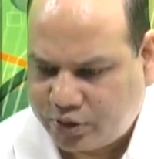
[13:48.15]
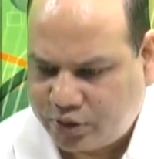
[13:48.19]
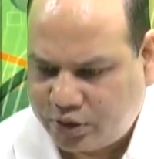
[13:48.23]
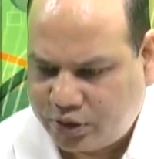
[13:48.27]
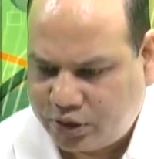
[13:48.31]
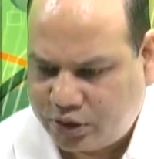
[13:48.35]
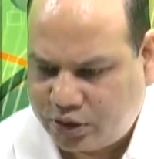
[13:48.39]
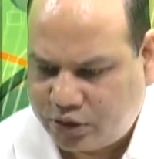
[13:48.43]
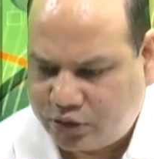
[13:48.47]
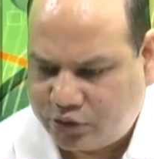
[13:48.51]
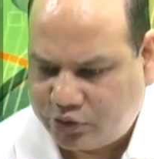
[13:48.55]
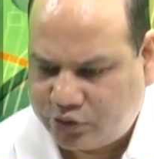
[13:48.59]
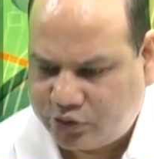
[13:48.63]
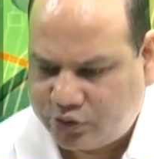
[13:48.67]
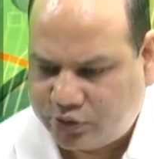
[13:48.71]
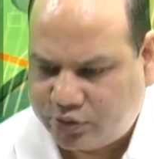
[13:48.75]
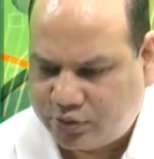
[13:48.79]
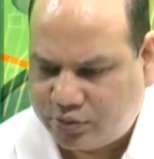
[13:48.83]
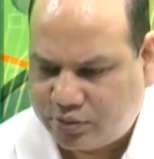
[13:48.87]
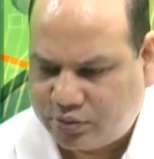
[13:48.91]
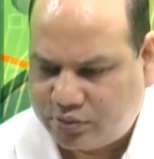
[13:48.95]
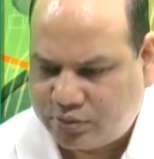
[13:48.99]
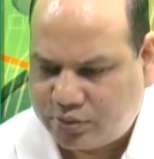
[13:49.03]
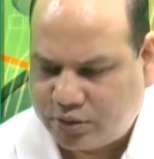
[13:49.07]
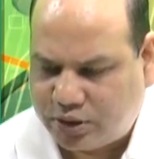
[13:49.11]
is
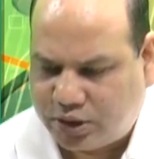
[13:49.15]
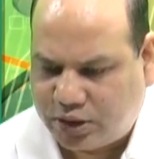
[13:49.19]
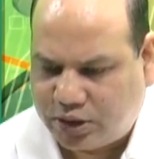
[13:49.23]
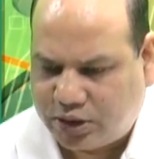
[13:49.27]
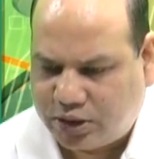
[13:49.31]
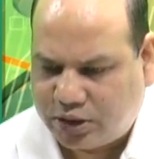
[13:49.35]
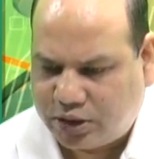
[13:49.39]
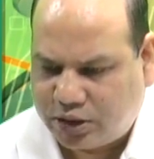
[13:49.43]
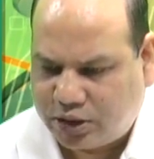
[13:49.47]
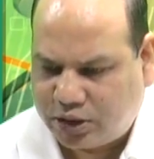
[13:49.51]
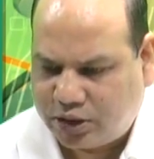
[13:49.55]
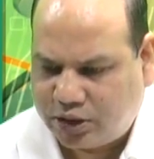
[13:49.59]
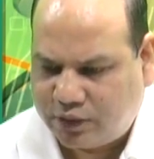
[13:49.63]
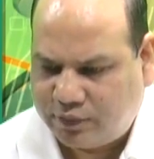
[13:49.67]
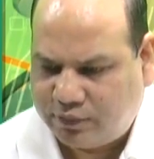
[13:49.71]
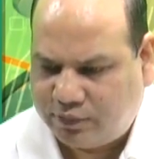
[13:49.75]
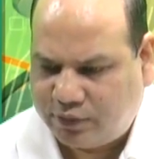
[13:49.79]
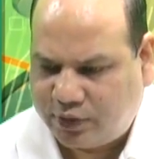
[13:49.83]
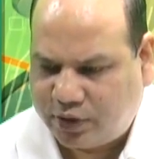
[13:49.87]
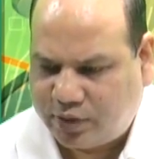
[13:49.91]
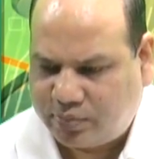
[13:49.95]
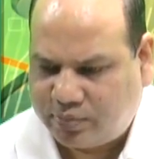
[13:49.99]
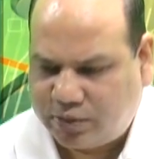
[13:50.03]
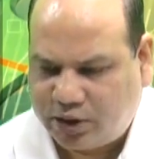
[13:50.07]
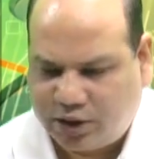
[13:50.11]

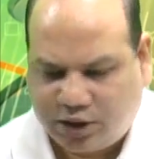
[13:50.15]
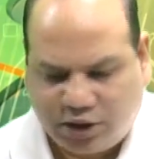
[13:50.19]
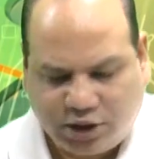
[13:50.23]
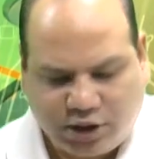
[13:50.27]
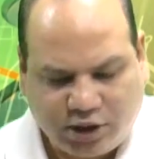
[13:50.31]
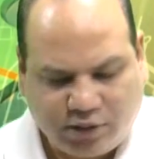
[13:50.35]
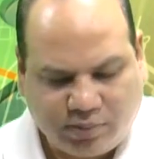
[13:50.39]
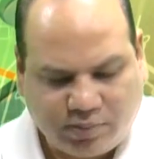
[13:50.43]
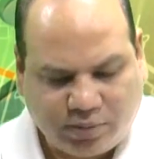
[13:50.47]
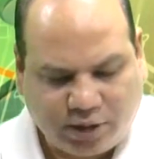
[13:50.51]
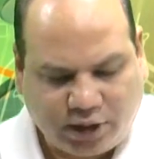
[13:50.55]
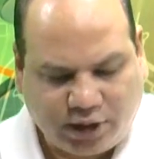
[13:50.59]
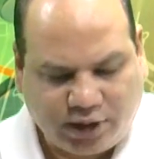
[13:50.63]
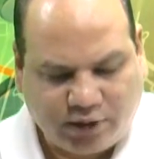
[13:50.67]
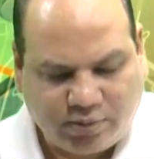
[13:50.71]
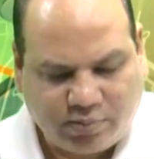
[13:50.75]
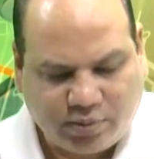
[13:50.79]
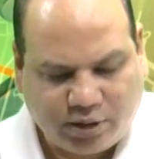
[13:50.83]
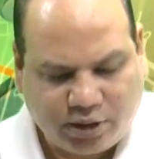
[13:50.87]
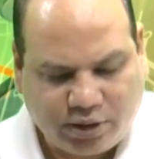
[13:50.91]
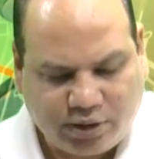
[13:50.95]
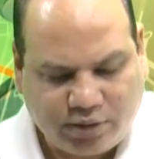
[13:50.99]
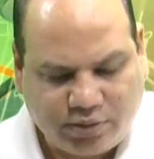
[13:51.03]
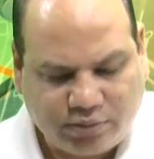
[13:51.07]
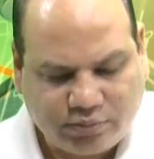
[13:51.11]
alpha multiplied
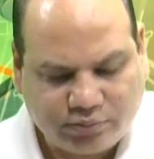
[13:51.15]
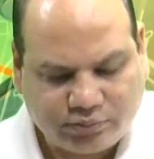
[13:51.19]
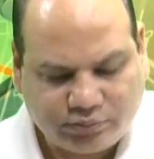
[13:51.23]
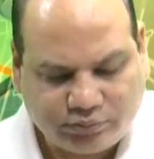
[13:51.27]
by